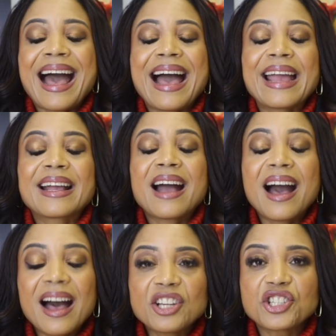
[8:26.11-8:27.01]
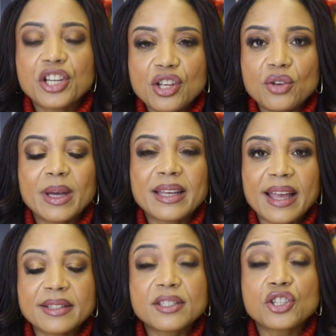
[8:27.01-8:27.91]
I caution you
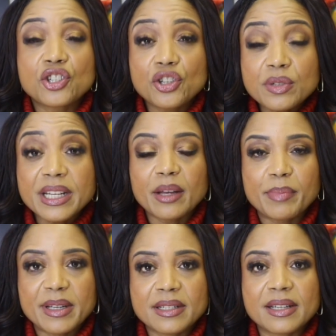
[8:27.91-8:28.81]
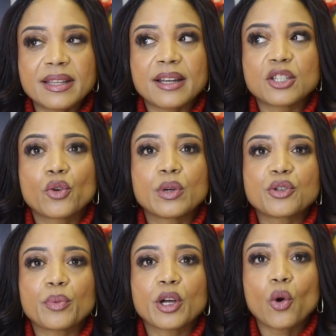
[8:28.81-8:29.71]
against choosing a business that is
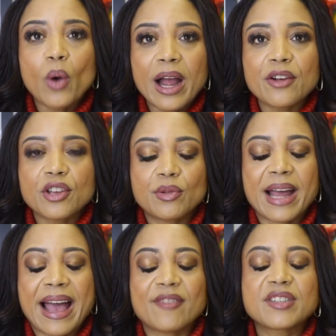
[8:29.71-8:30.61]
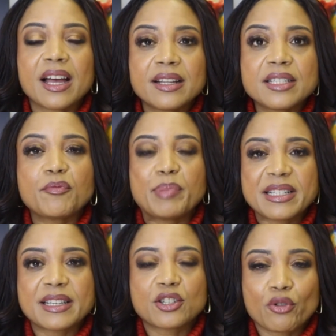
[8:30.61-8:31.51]
going to require you to have tons of
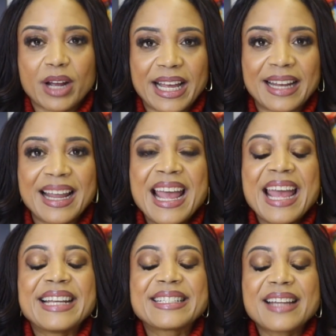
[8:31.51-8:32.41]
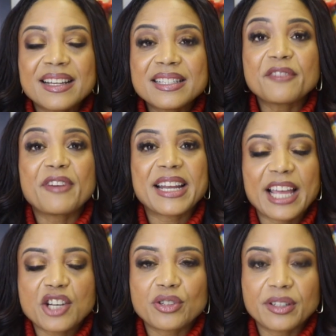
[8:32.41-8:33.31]
business credit and tons of
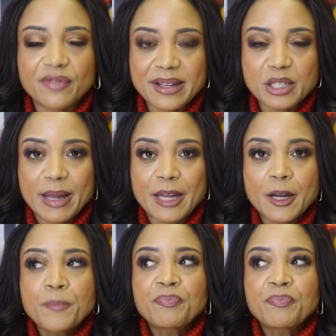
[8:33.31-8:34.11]
financial investment